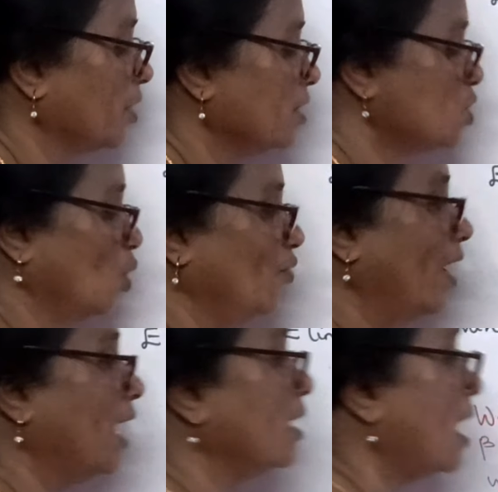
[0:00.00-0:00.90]
So
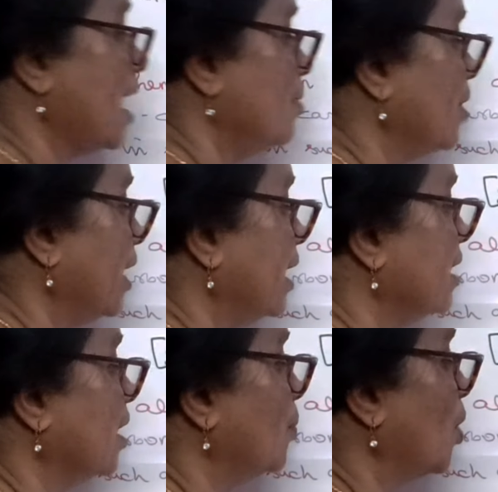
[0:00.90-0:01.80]
where I am
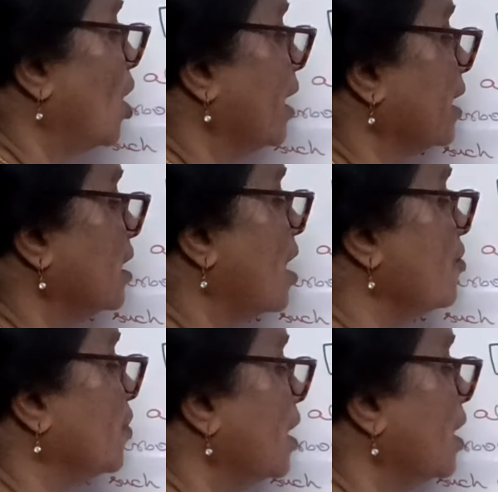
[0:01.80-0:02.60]
getting the product of